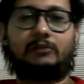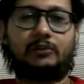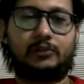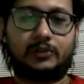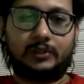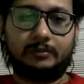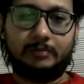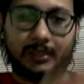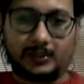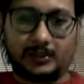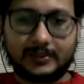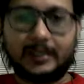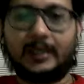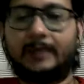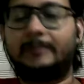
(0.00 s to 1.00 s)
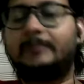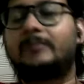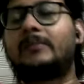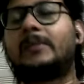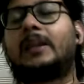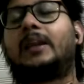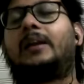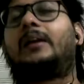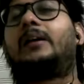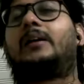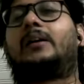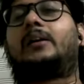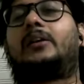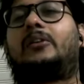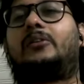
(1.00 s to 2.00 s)
Revolution, but still,
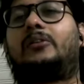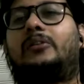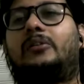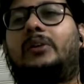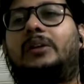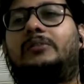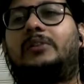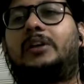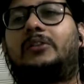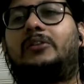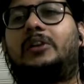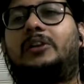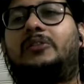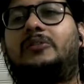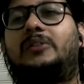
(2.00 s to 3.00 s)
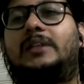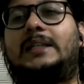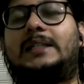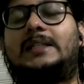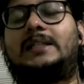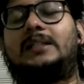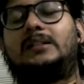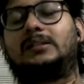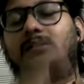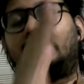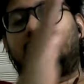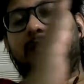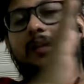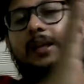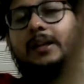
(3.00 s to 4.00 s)
today we are going to deal
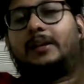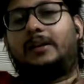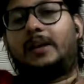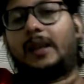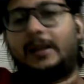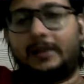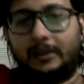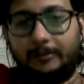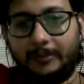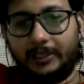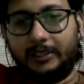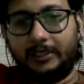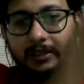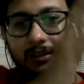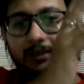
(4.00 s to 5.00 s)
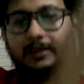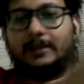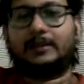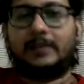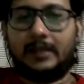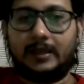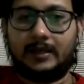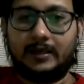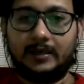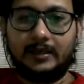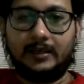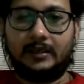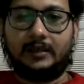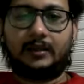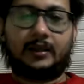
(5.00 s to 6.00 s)
Enlightenment in detail
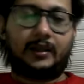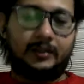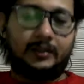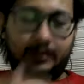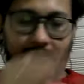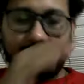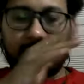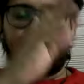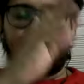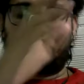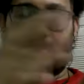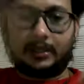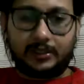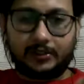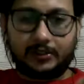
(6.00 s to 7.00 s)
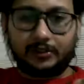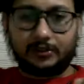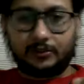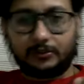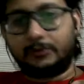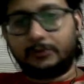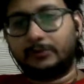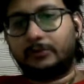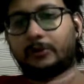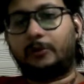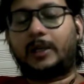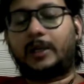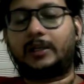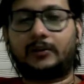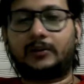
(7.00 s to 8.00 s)
and the relation to
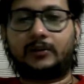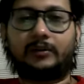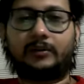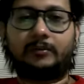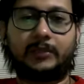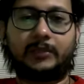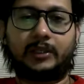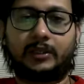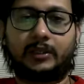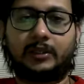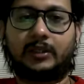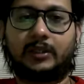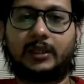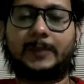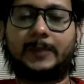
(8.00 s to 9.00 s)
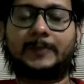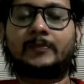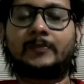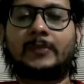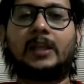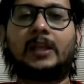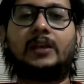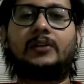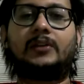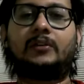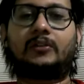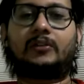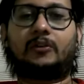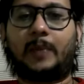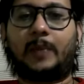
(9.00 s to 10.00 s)
Romanticism in detail.
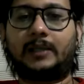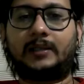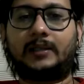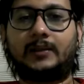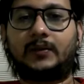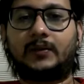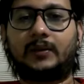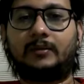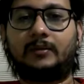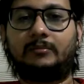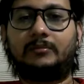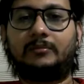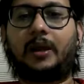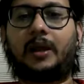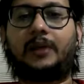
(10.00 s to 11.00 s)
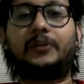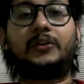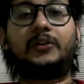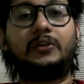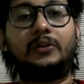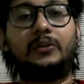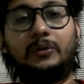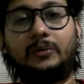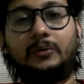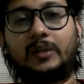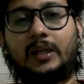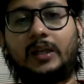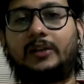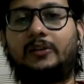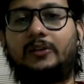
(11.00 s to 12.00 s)
So Romanticism, as you
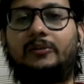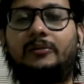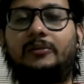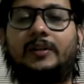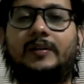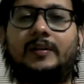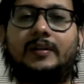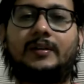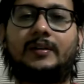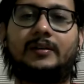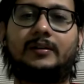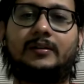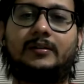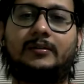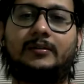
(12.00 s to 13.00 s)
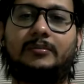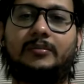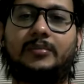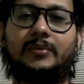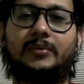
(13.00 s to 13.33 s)
know, that it's uh,